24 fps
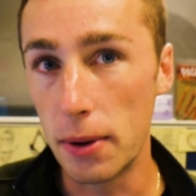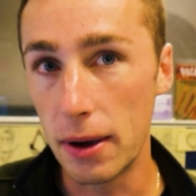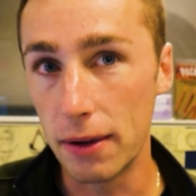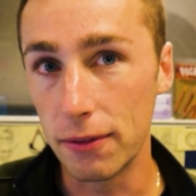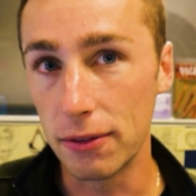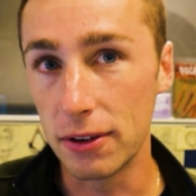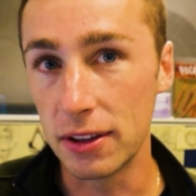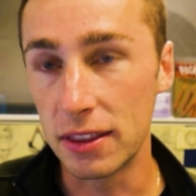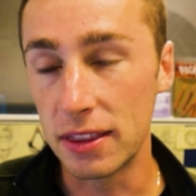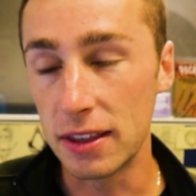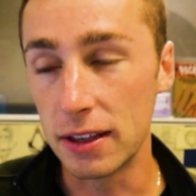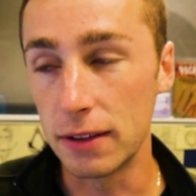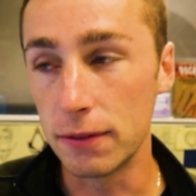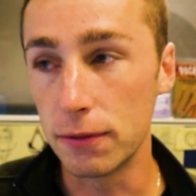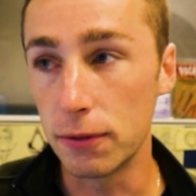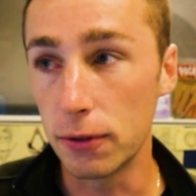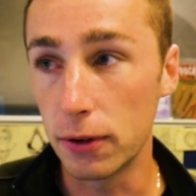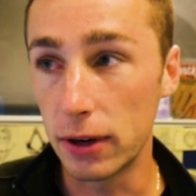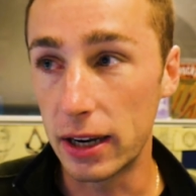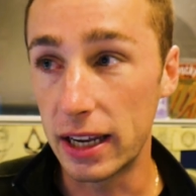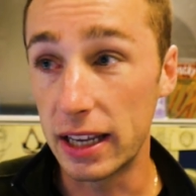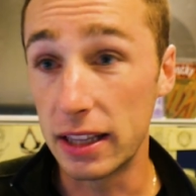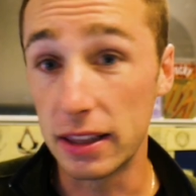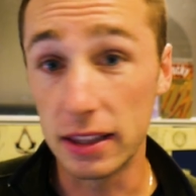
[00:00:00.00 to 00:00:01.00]
everything
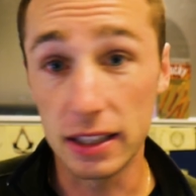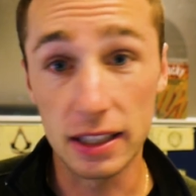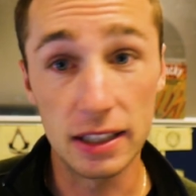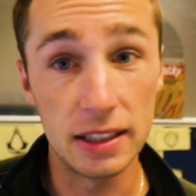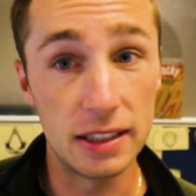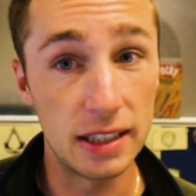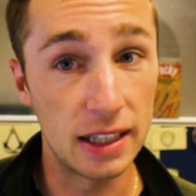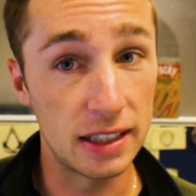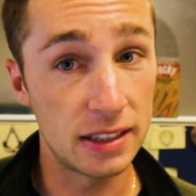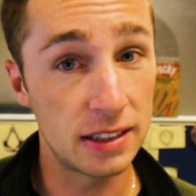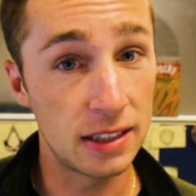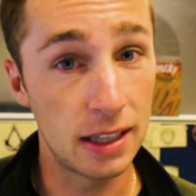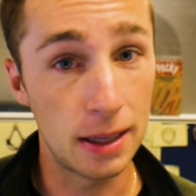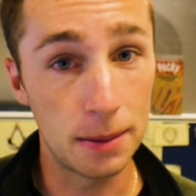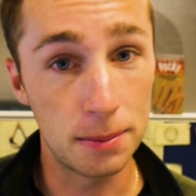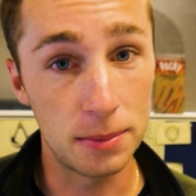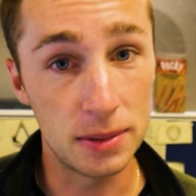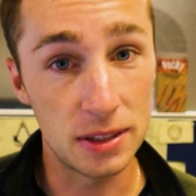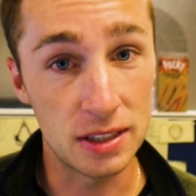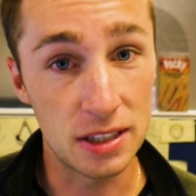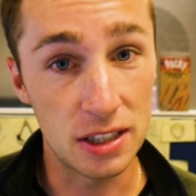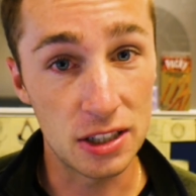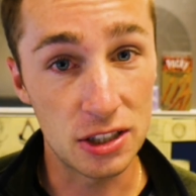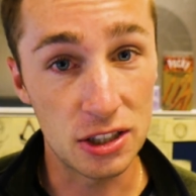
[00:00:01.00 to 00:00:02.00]
for a lead desktop
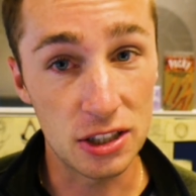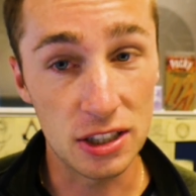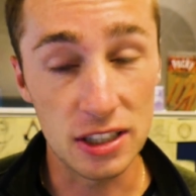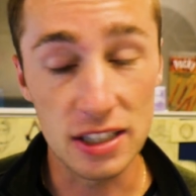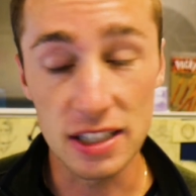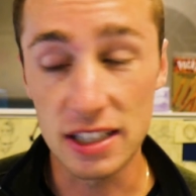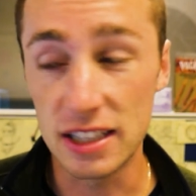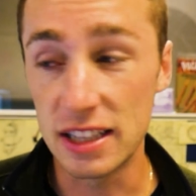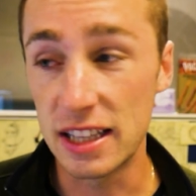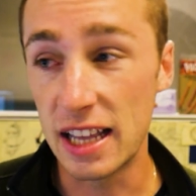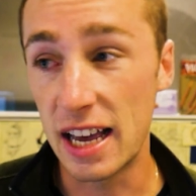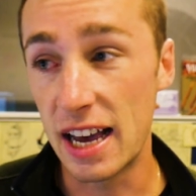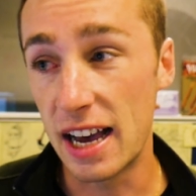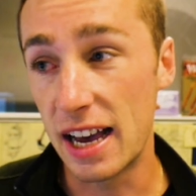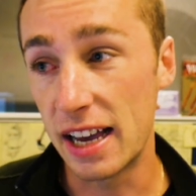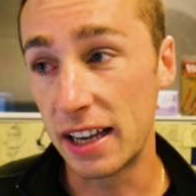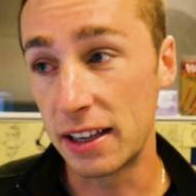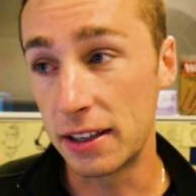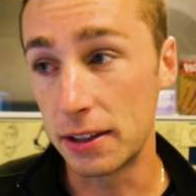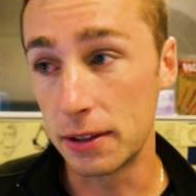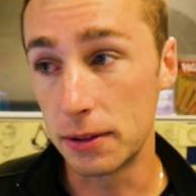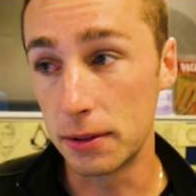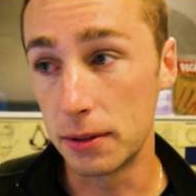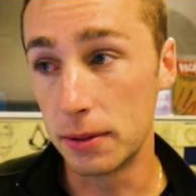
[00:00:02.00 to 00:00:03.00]
position and that I
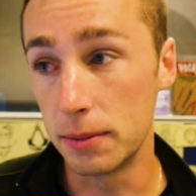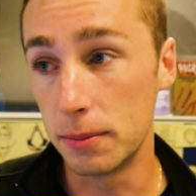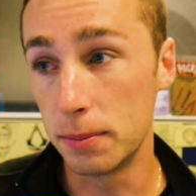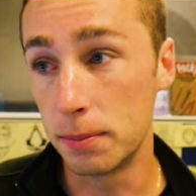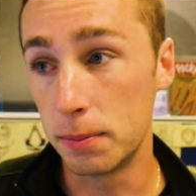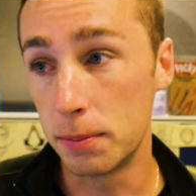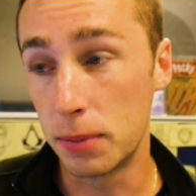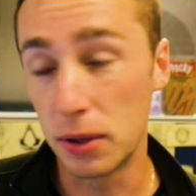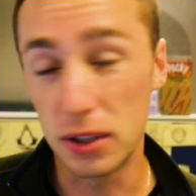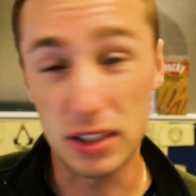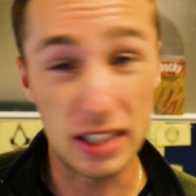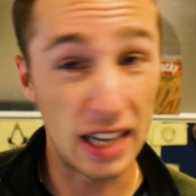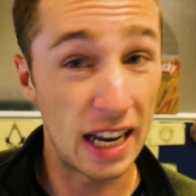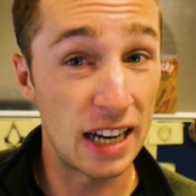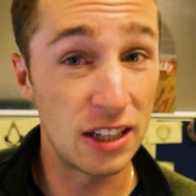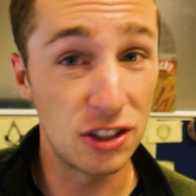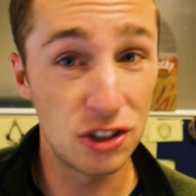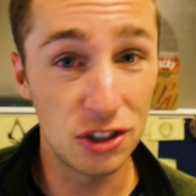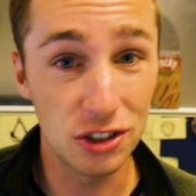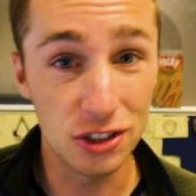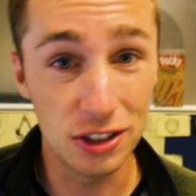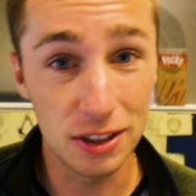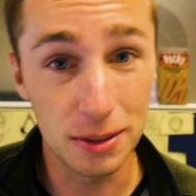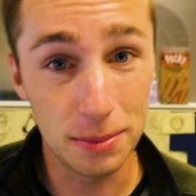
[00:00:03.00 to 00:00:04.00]
could
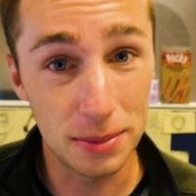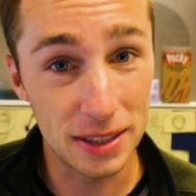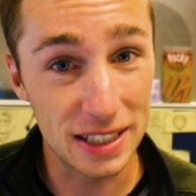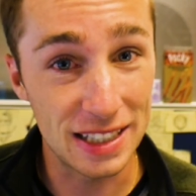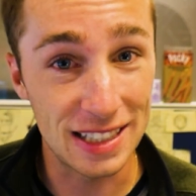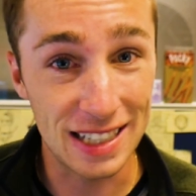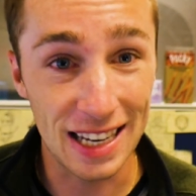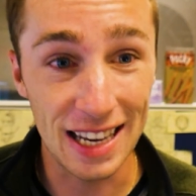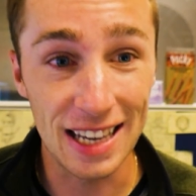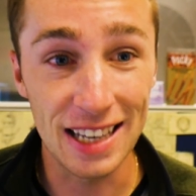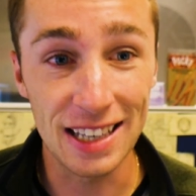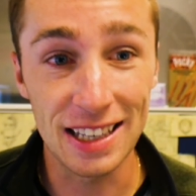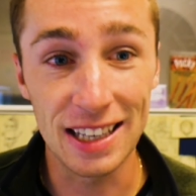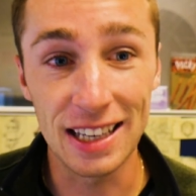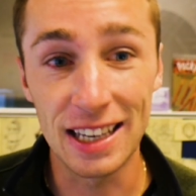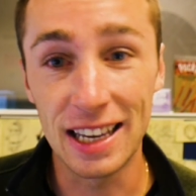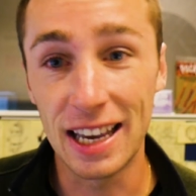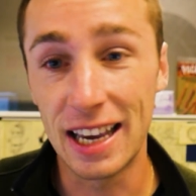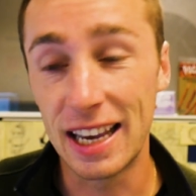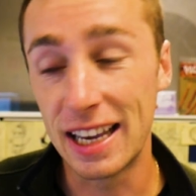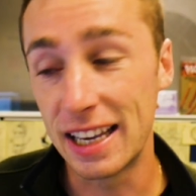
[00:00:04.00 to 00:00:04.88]
potentially be taking